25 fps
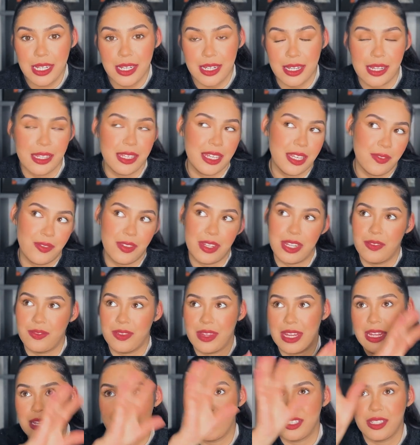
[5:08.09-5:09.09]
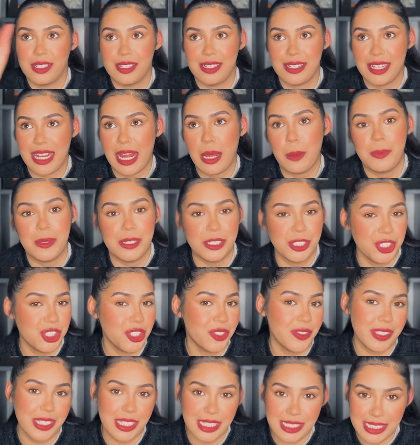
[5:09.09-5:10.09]
Like, even if they're napping
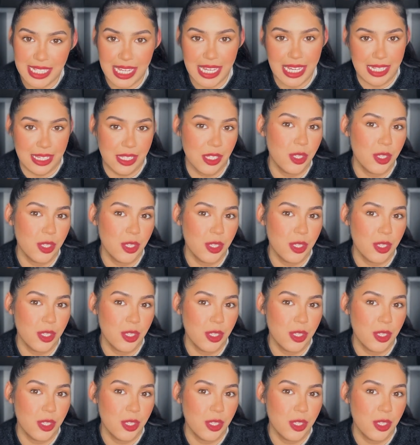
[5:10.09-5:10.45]
during the day,